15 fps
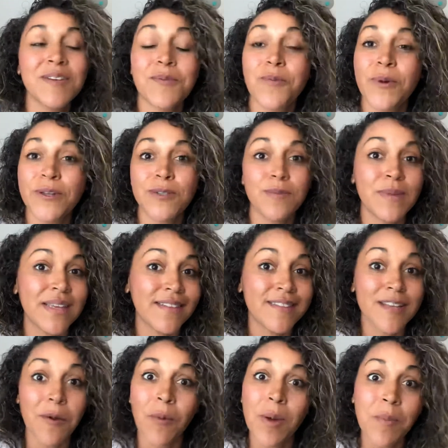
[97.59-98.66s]
which means
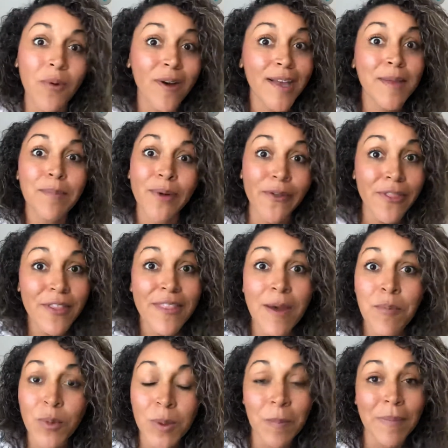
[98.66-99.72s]
at one point both of
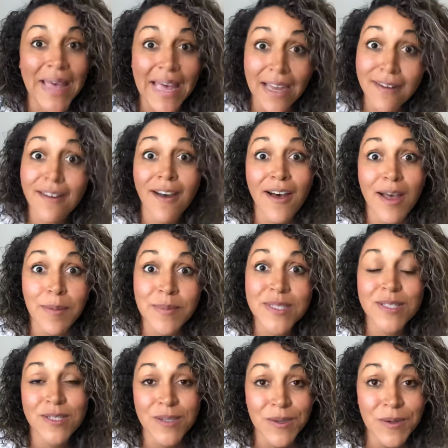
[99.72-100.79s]
them were bad cops
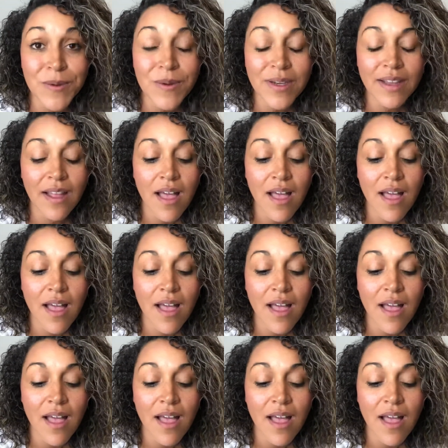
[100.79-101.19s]
too.